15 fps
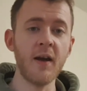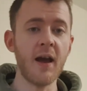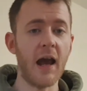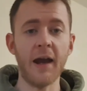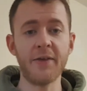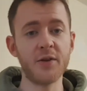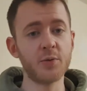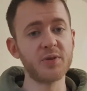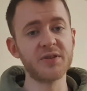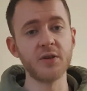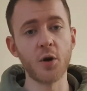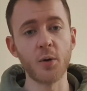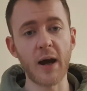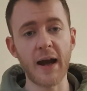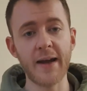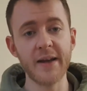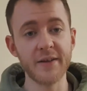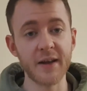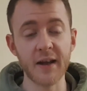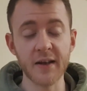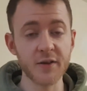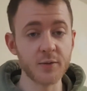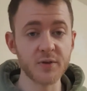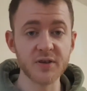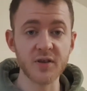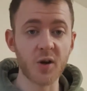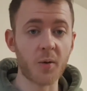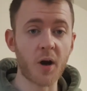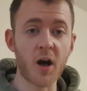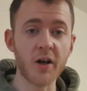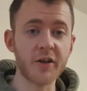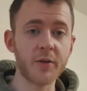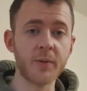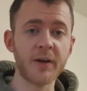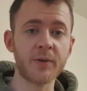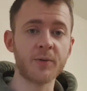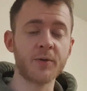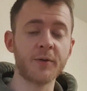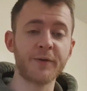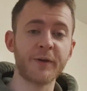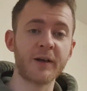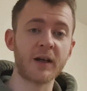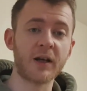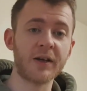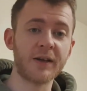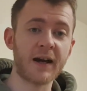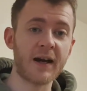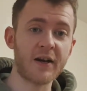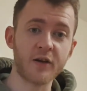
and there was no hate there was no arguing or nothing like that.